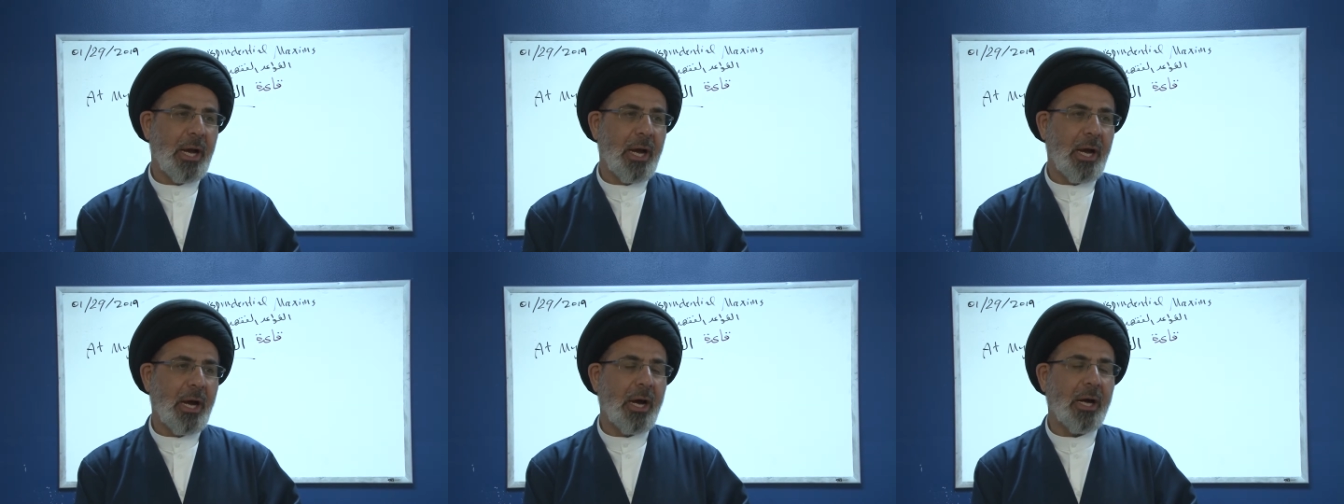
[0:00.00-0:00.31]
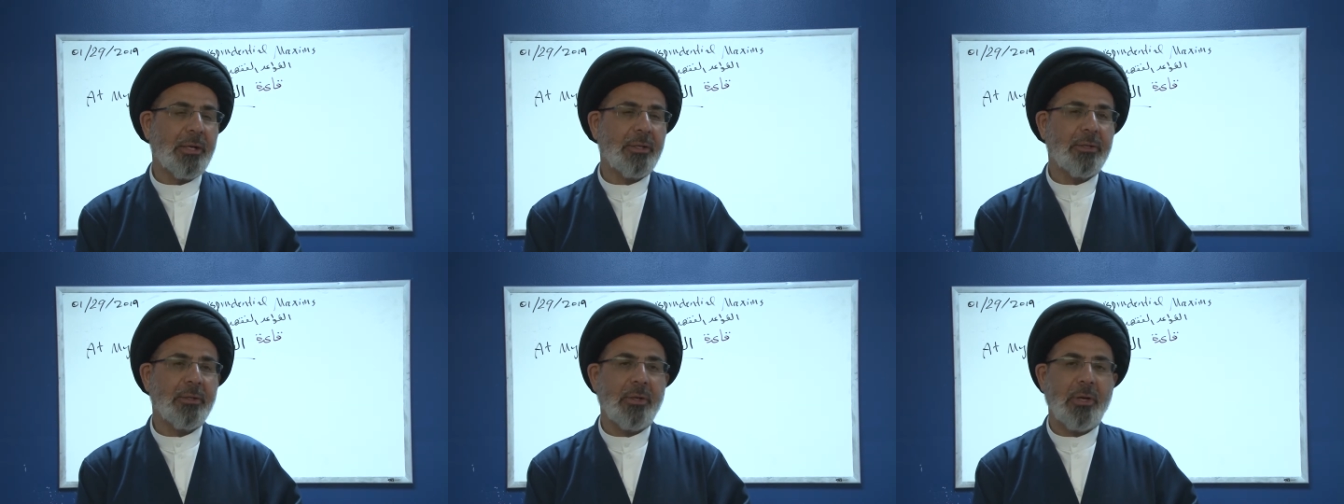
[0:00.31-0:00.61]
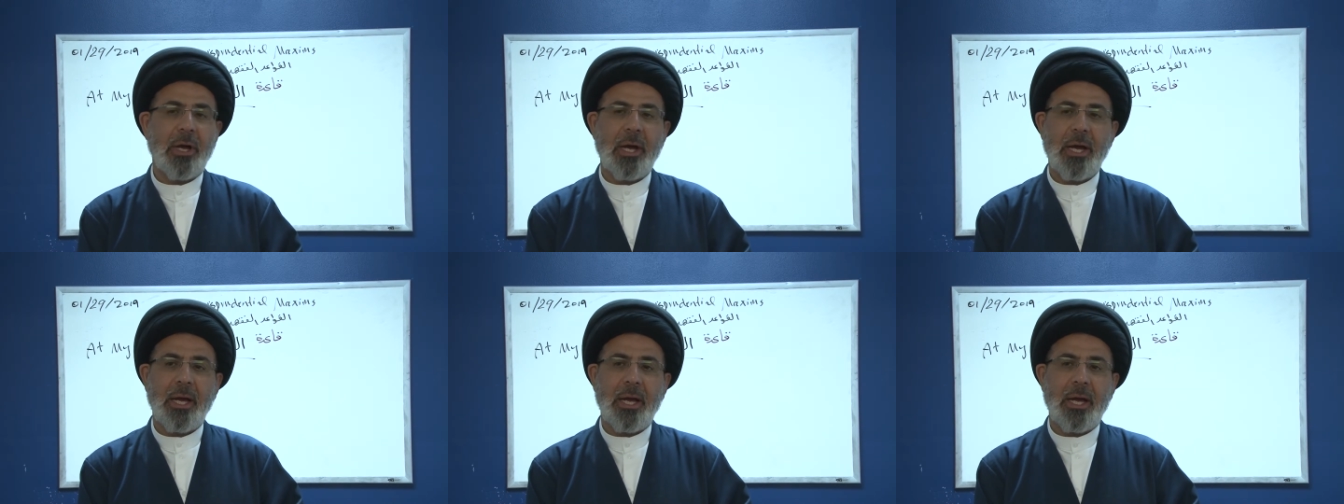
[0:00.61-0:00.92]

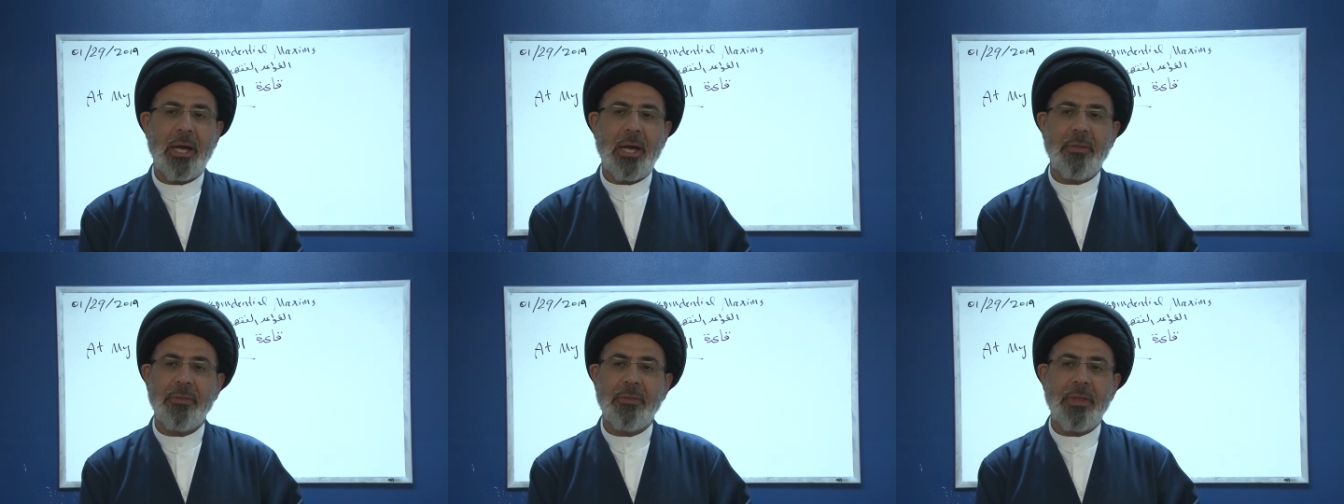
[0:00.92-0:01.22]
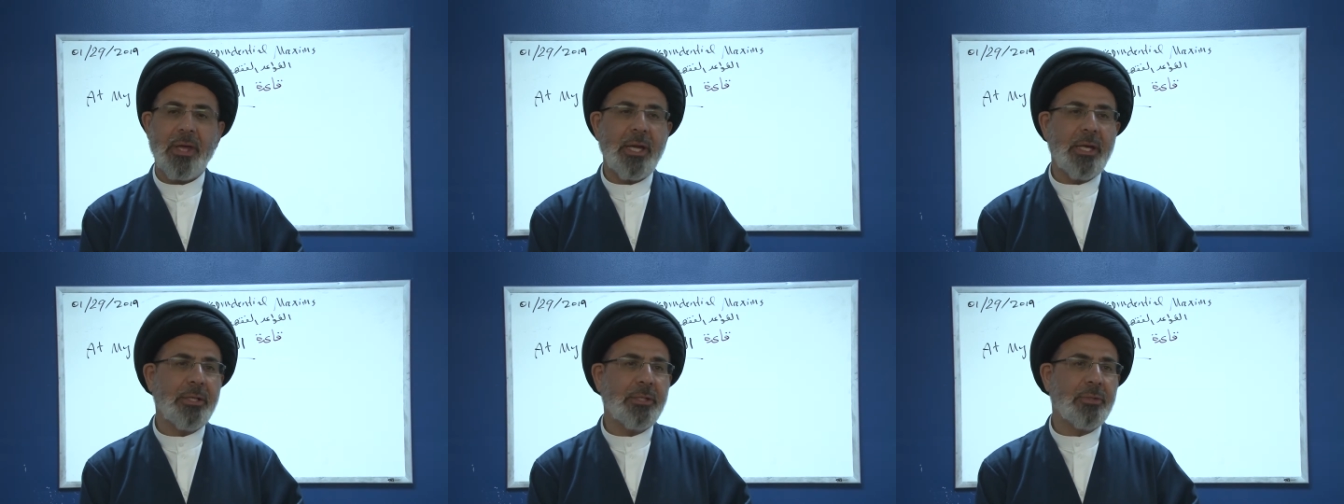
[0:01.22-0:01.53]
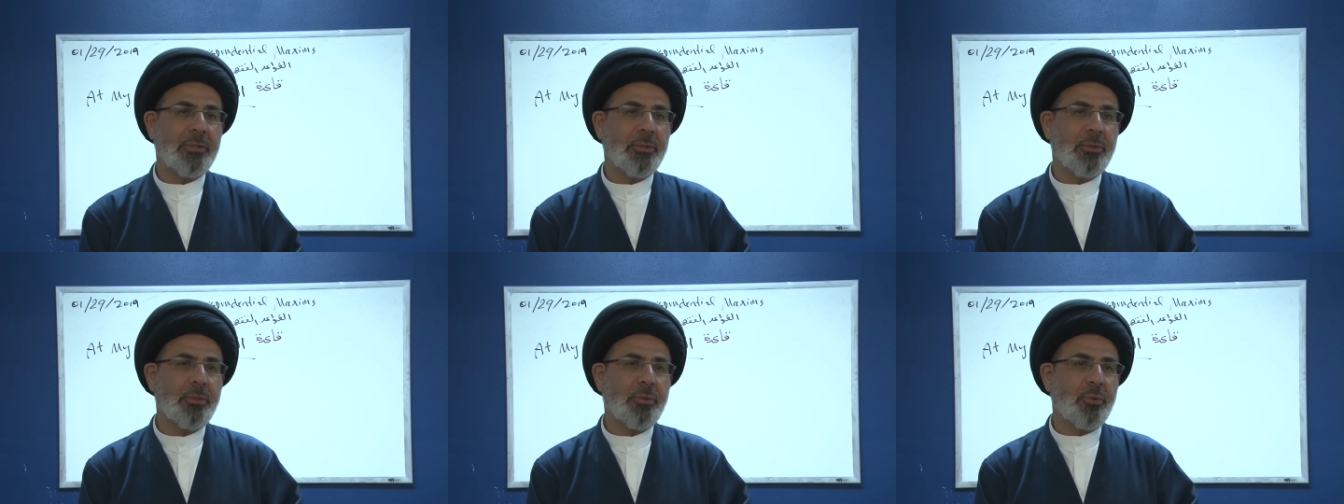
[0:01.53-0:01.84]
and they
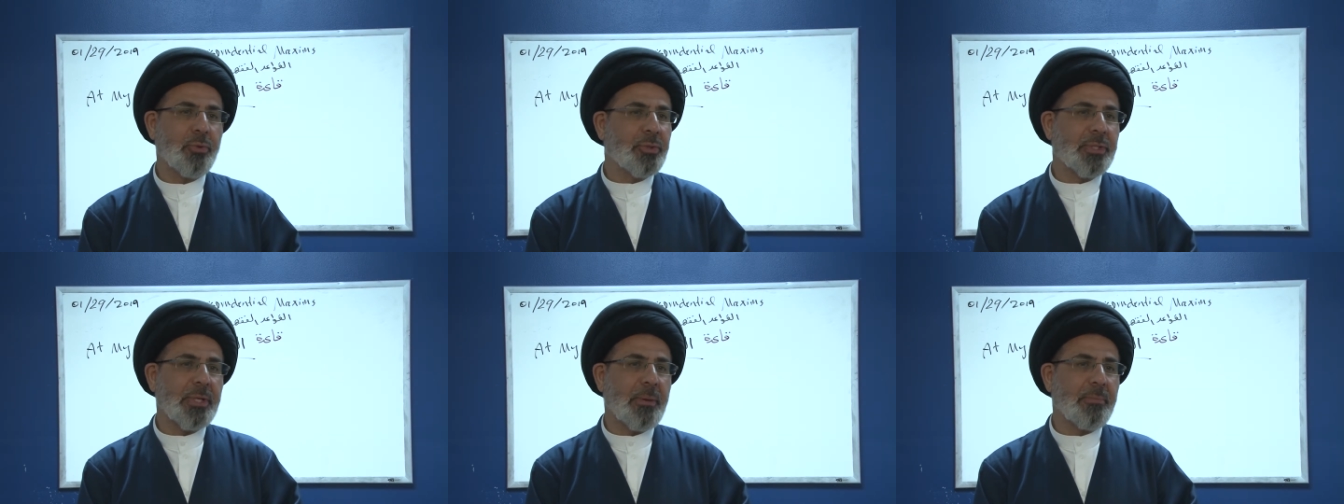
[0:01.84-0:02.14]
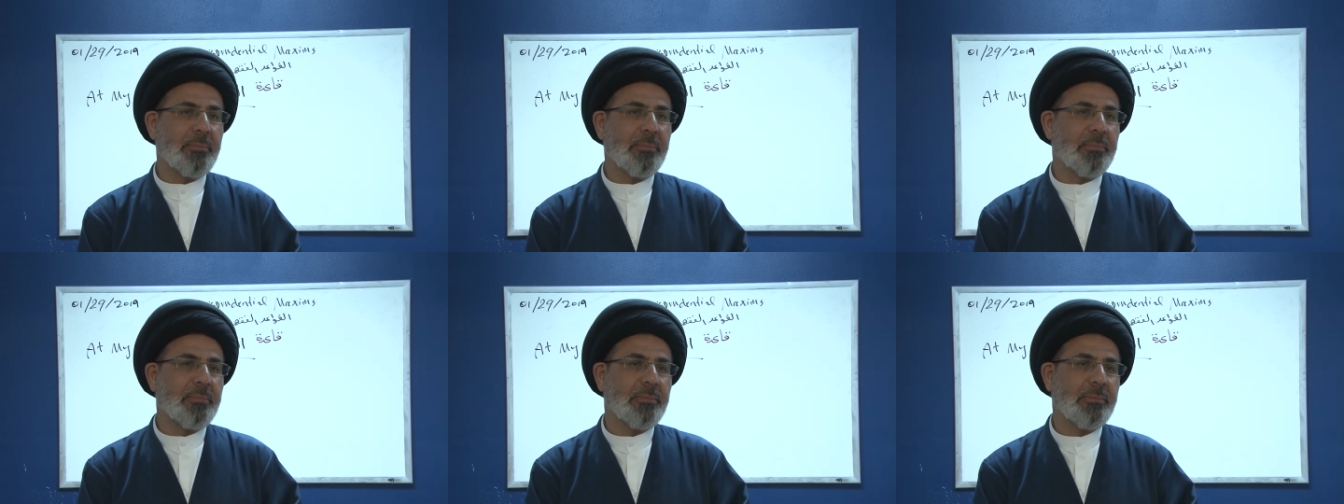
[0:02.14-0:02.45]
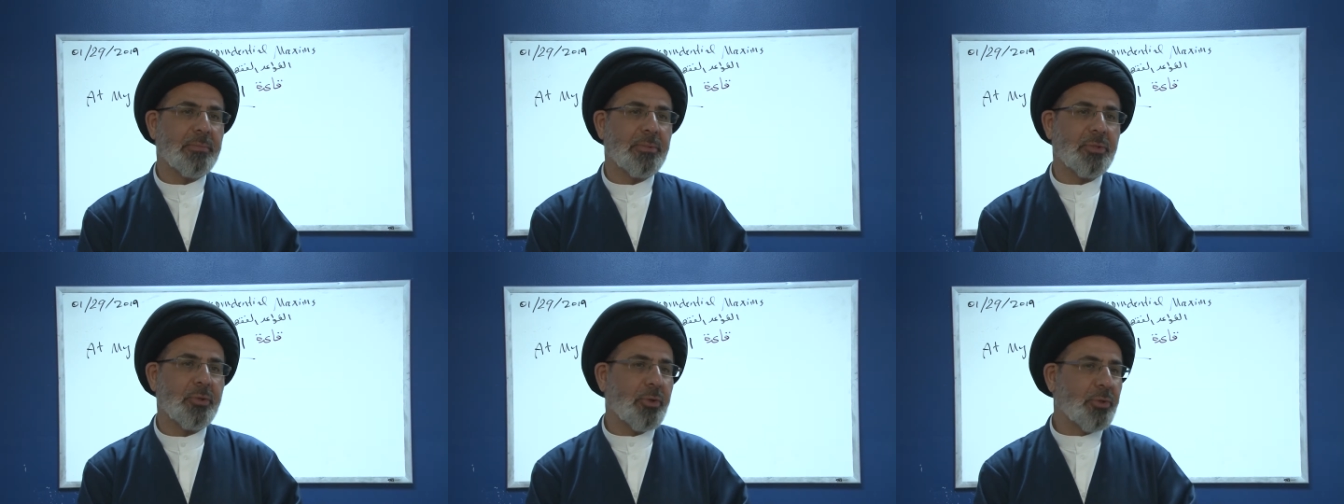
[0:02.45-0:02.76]
do some
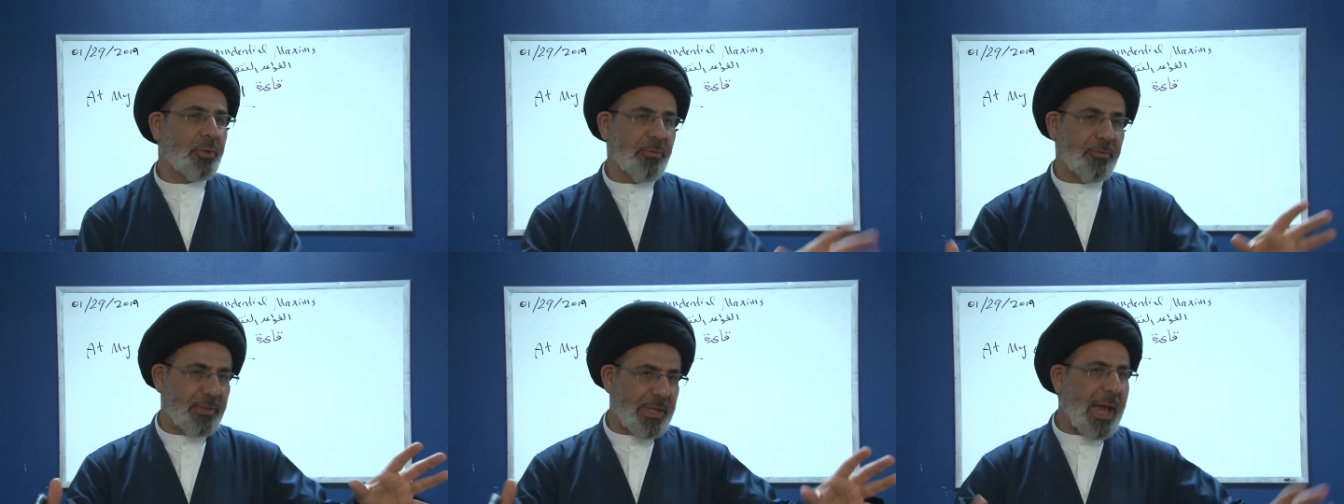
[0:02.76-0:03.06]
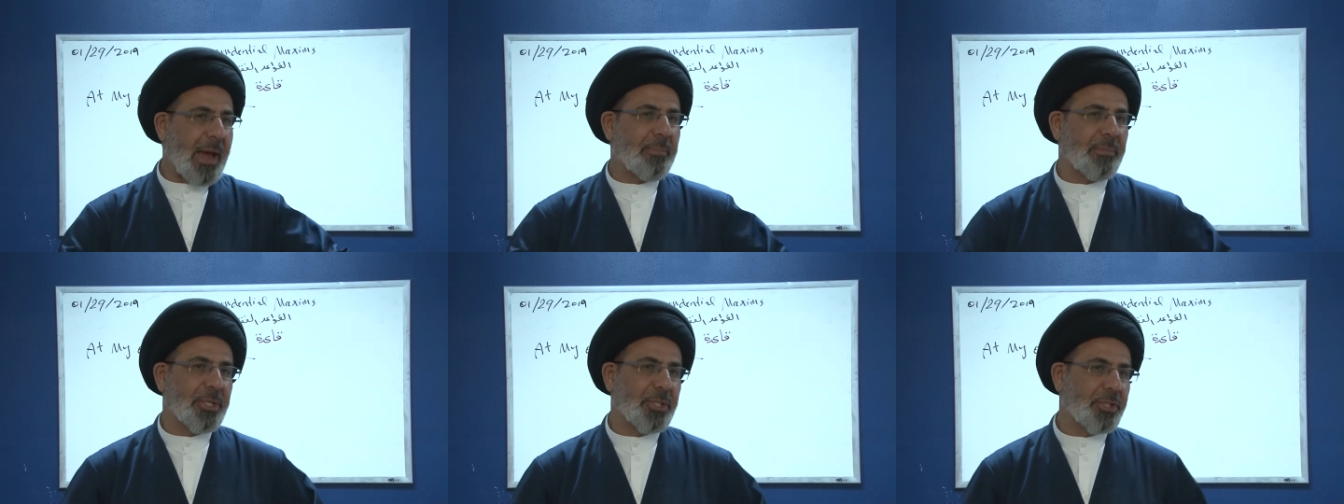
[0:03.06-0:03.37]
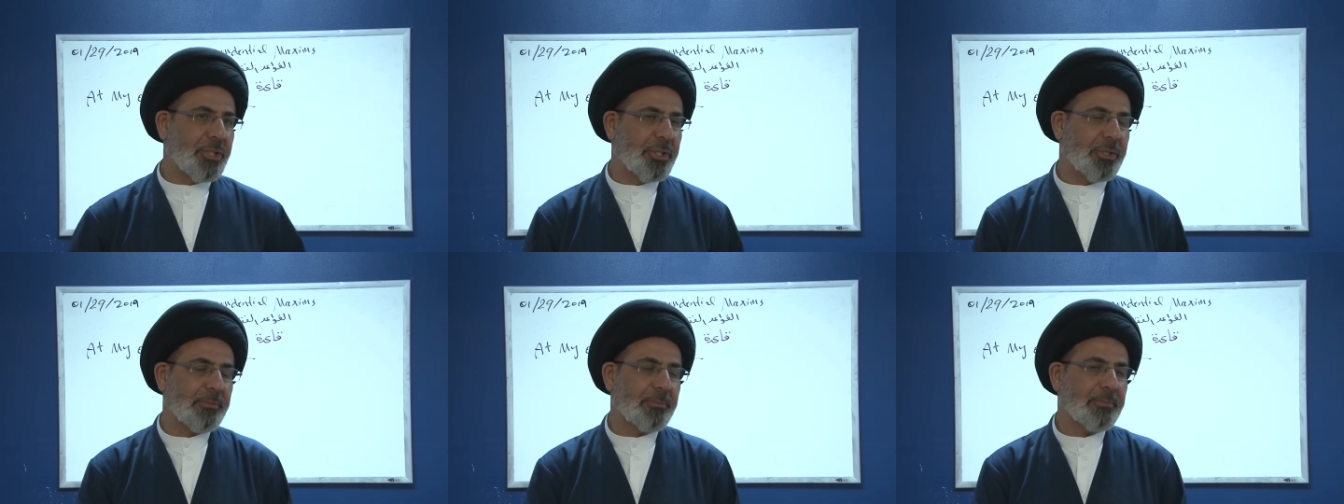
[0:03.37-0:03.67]
sort of
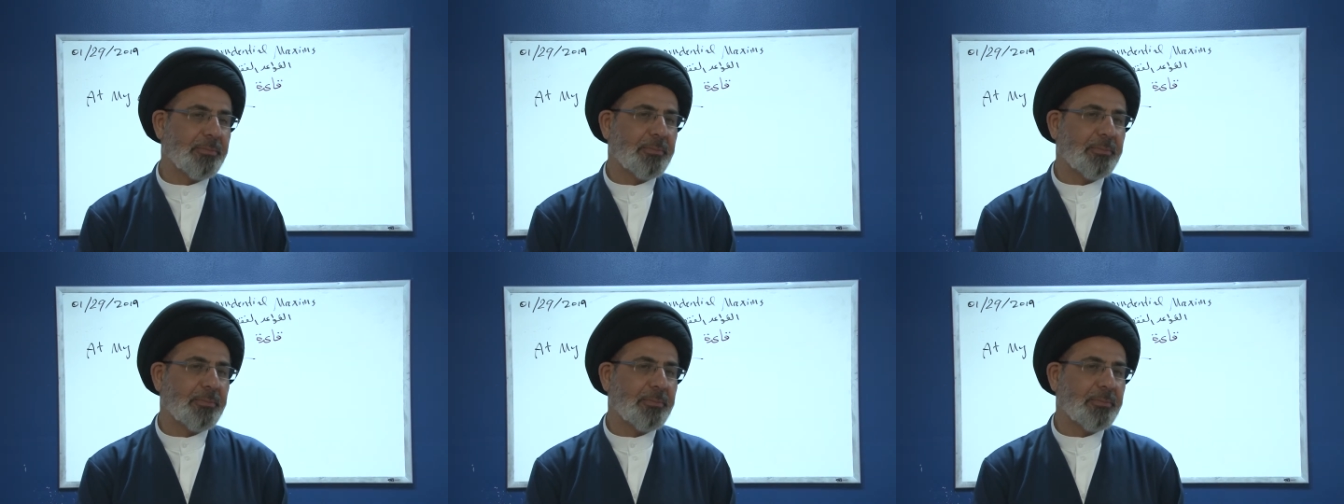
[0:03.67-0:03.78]
damage.